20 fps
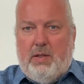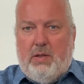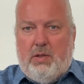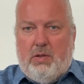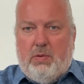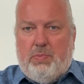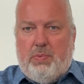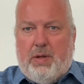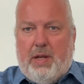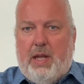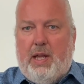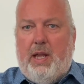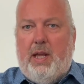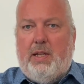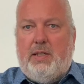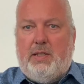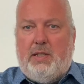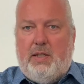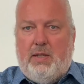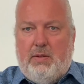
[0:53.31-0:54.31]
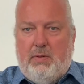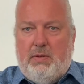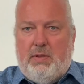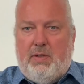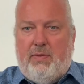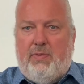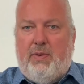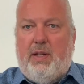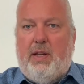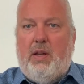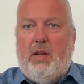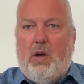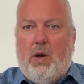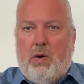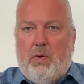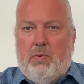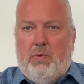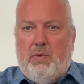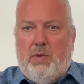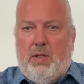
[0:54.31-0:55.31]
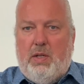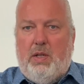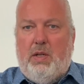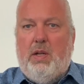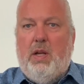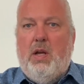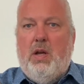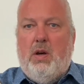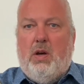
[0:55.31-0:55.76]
to play exclusively only